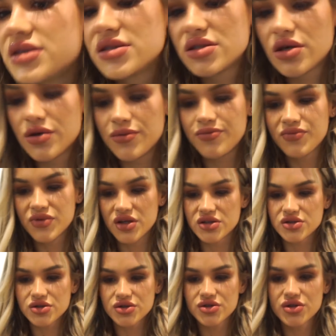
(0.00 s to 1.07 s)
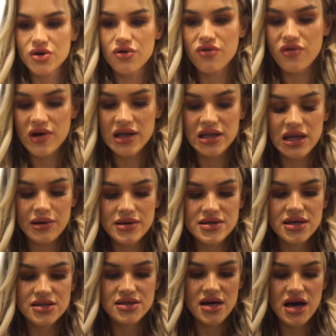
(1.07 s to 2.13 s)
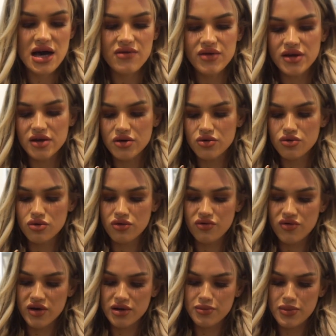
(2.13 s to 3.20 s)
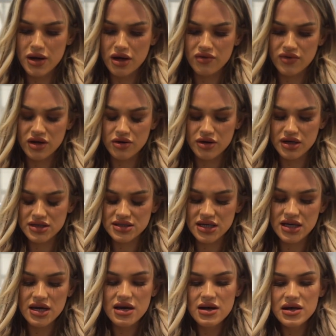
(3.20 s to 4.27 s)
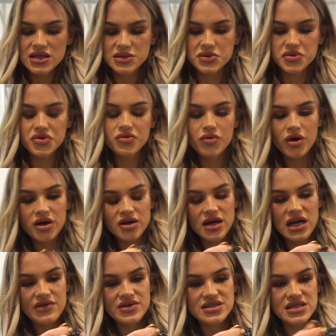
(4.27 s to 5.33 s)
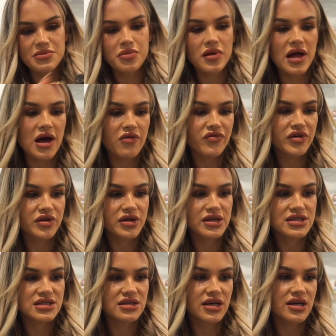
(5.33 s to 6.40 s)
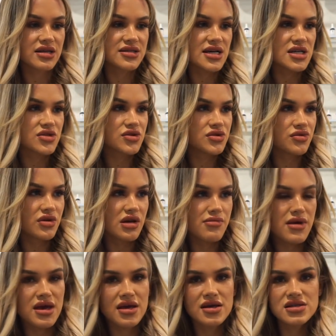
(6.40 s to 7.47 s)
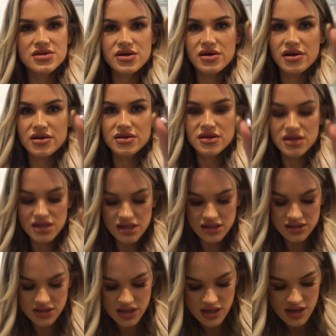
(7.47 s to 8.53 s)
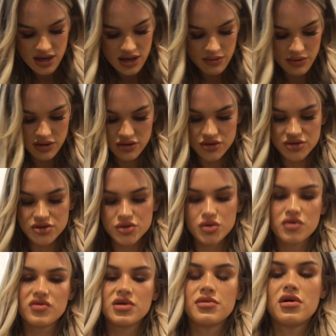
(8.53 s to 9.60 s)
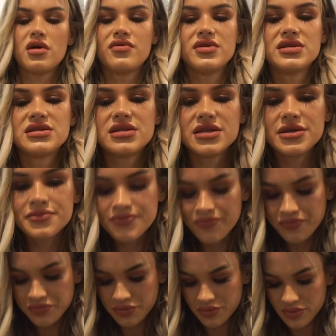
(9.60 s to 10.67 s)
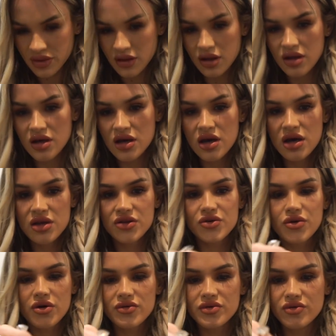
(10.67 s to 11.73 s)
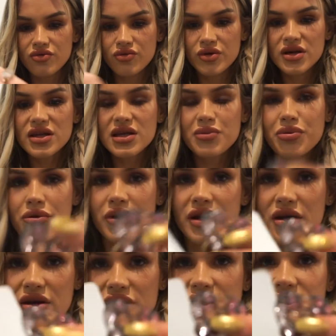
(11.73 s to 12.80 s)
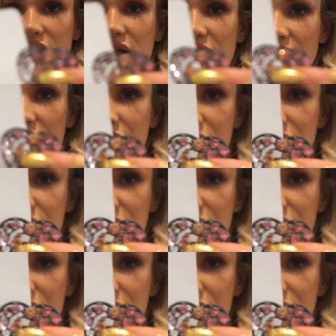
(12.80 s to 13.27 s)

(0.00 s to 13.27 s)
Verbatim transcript: So these are so fun, and I'm excited to have like a cool fun pair of earrings. Like because when you're wearing kind of a simple outfit, you need like accessories really make it. So I got these, and there's two of them obviously. They're really pretty on, like, I don't